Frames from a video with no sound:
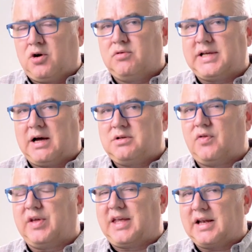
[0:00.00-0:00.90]
gonna go down
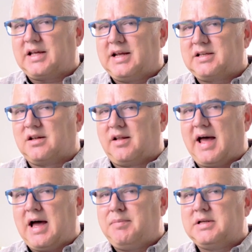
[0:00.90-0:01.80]
to the Get Connected
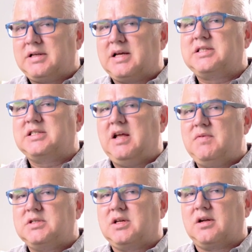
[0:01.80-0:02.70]
lab, and
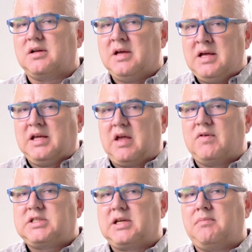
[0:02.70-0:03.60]
Stephen's gonna
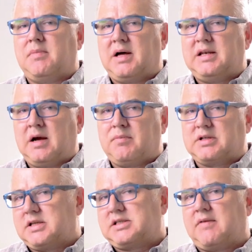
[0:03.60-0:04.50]
give us some
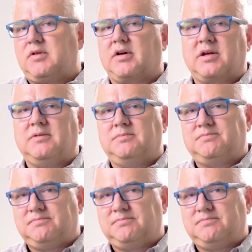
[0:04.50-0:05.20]
number. Let's have a look.